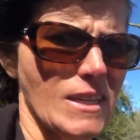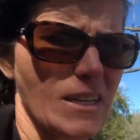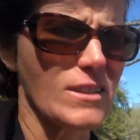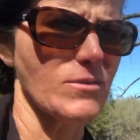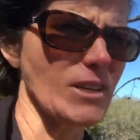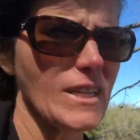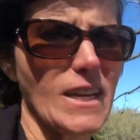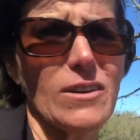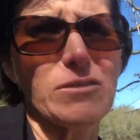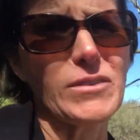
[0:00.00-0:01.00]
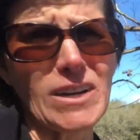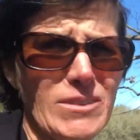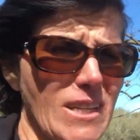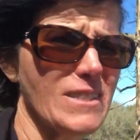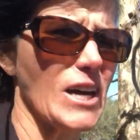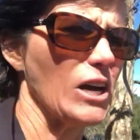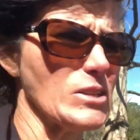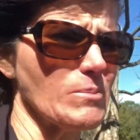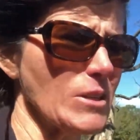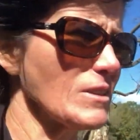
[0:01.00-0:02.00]
Because right now, 5 days in the
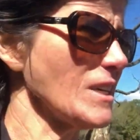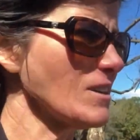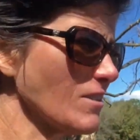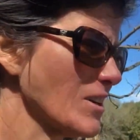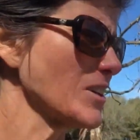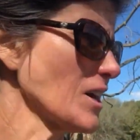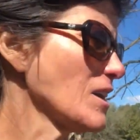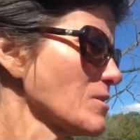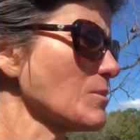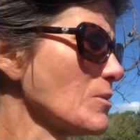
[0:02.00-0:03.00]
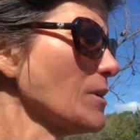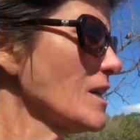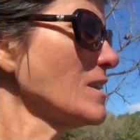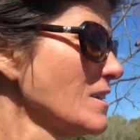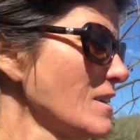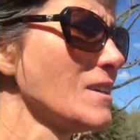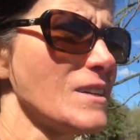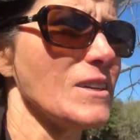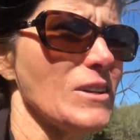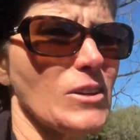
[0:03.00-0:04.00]
hospital, laying around in a hospital bed,
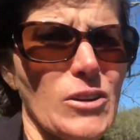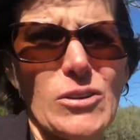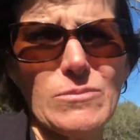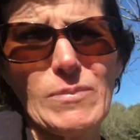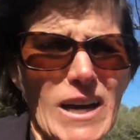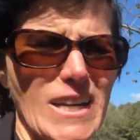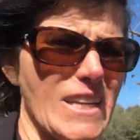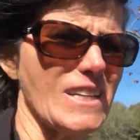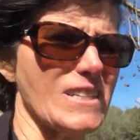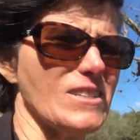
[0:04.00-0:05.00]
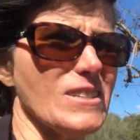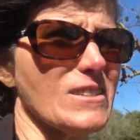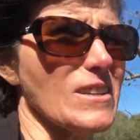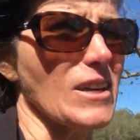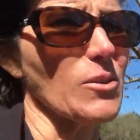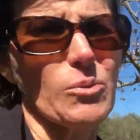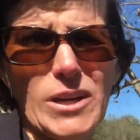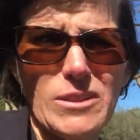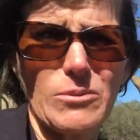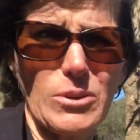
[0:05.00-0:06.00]
her body is just like,
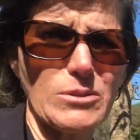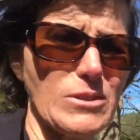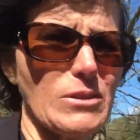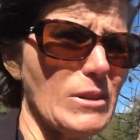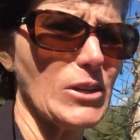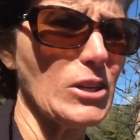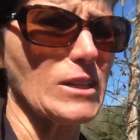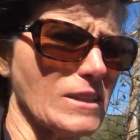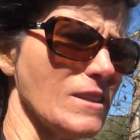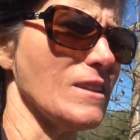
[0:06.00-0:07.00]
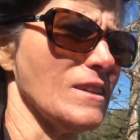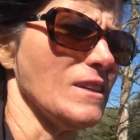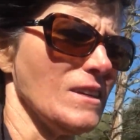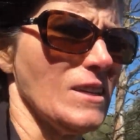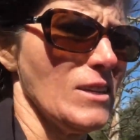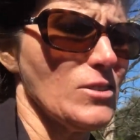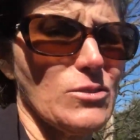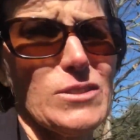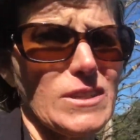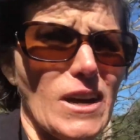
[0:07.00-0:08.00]
what in the world's going on? So
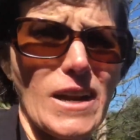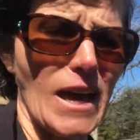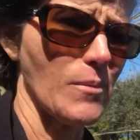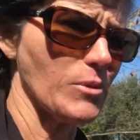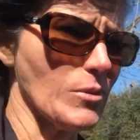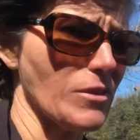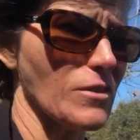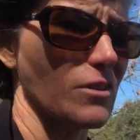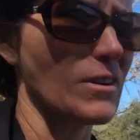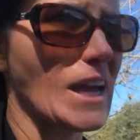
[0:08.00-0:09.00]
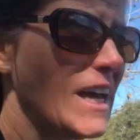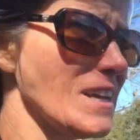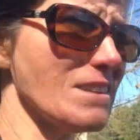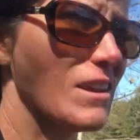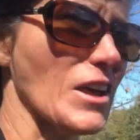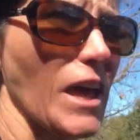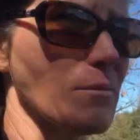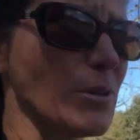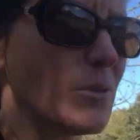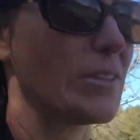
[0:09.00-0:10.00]
it's not happy with her. Her head is not
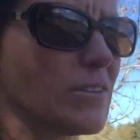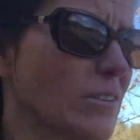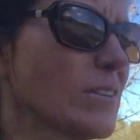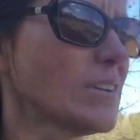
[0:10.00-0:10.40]
happy with her.